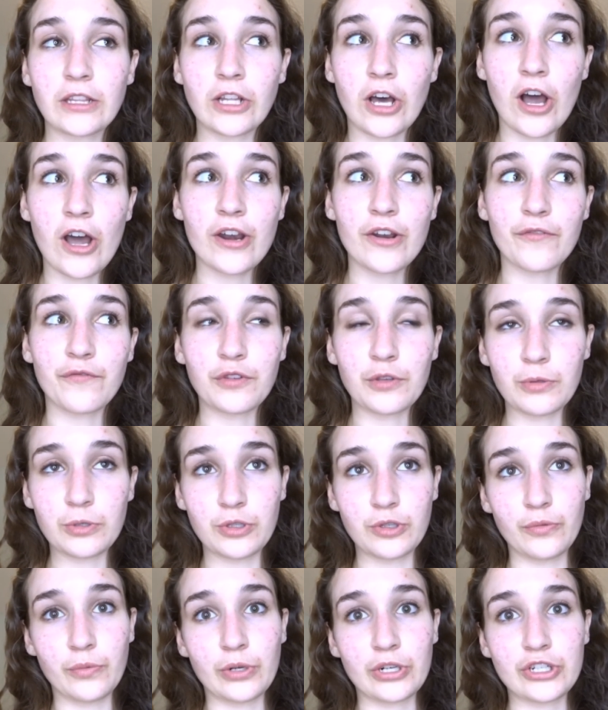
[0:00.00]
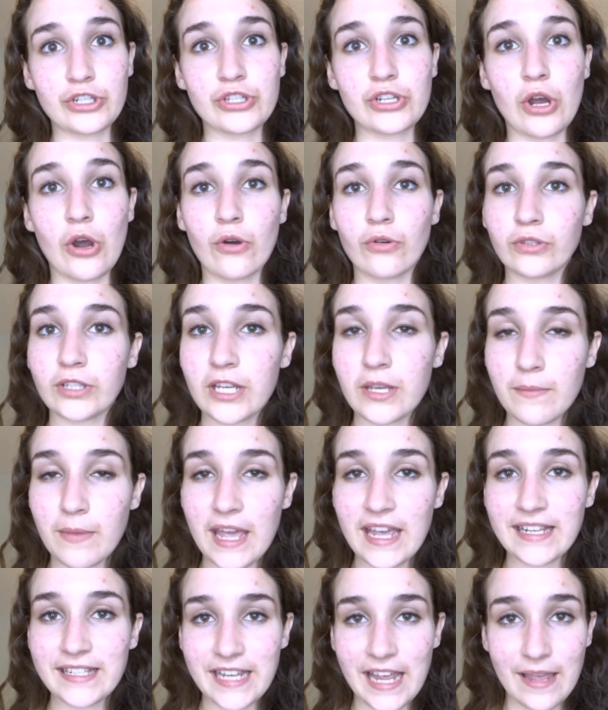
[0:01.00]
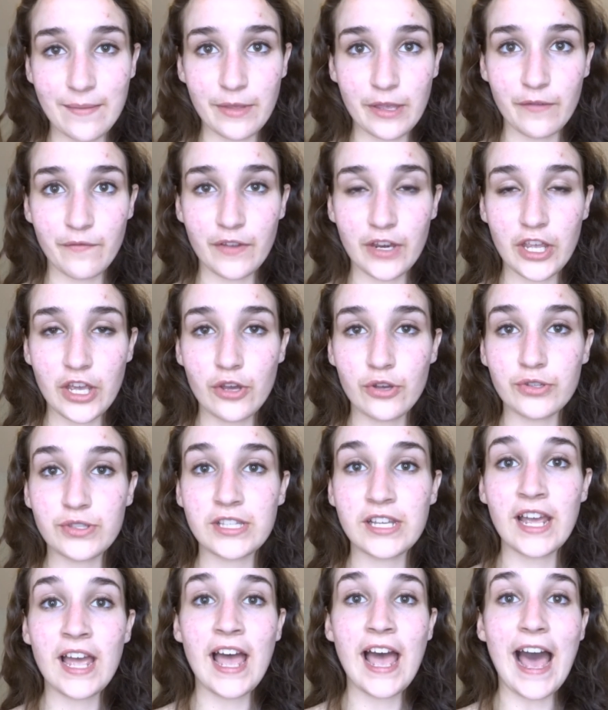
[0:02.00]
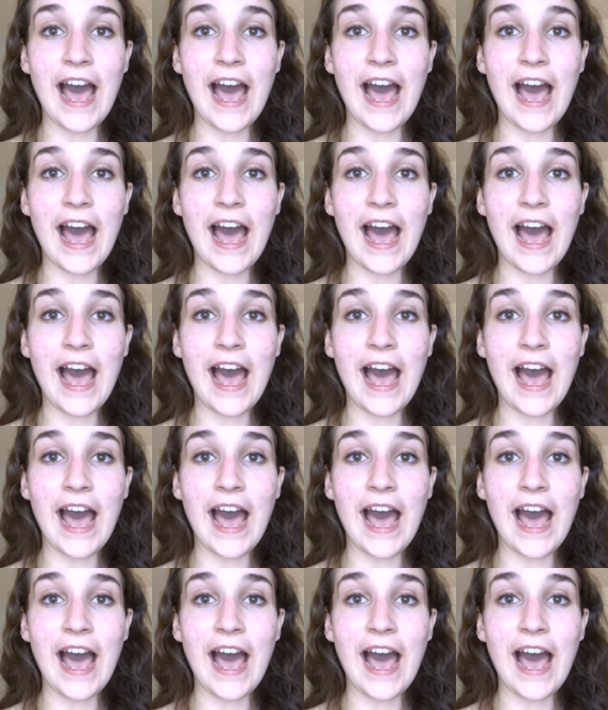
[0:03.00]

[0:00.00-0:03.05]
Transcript: lot of YouTubers only make taming videos